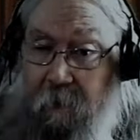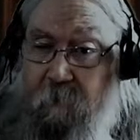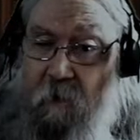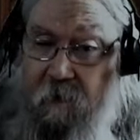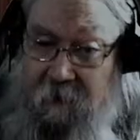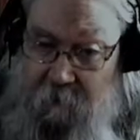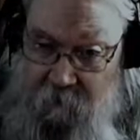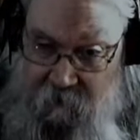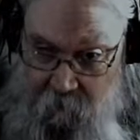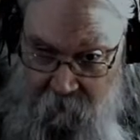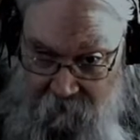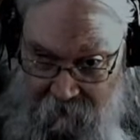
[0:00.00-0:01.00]
I'm trying to give them
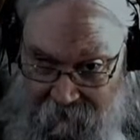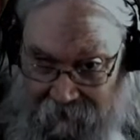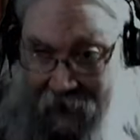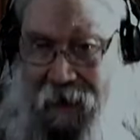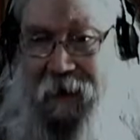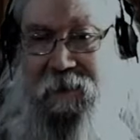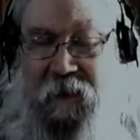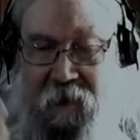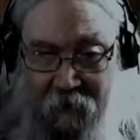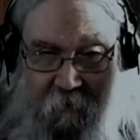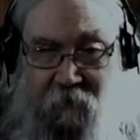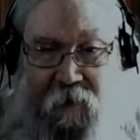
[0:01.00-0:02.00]
something they can act
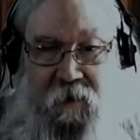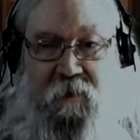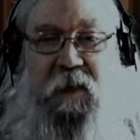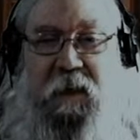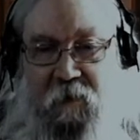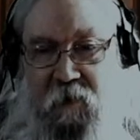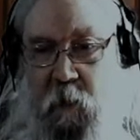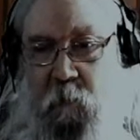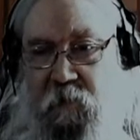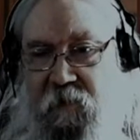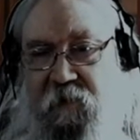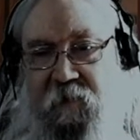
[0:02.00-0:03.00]
on, they can take
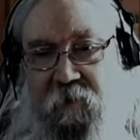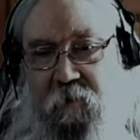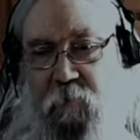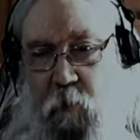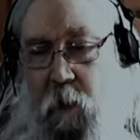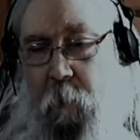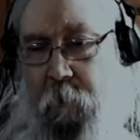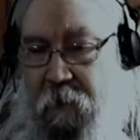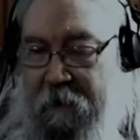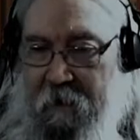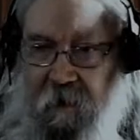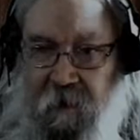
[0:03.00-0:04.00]
notes
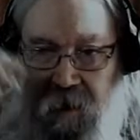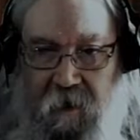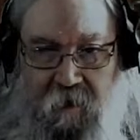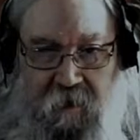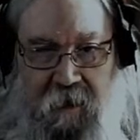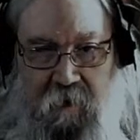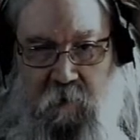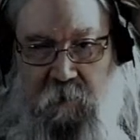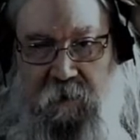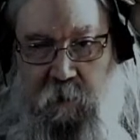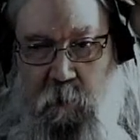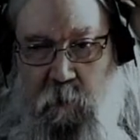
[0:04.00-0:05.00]
from, and
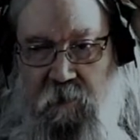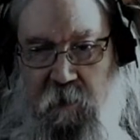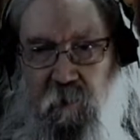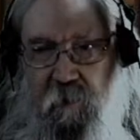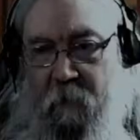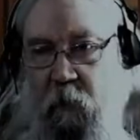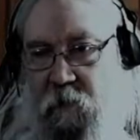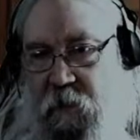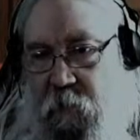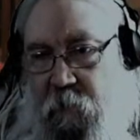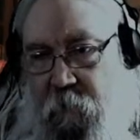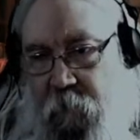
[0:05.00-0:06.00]
actually use and refer
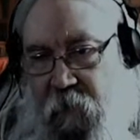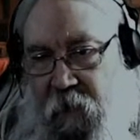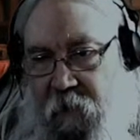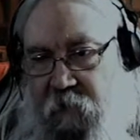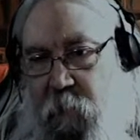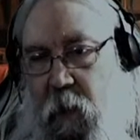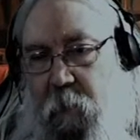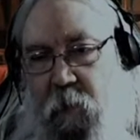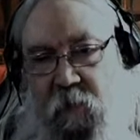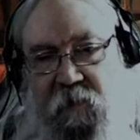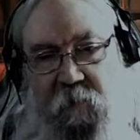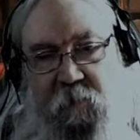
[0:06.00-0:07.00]
to. And a small
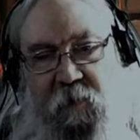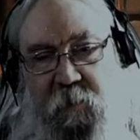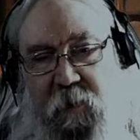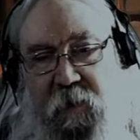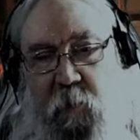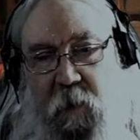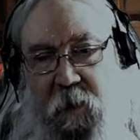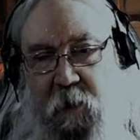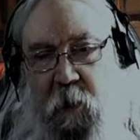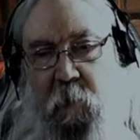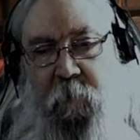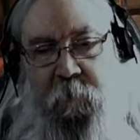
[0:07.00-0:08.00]
book seems to be the way to
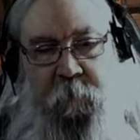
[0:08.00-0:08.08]
go.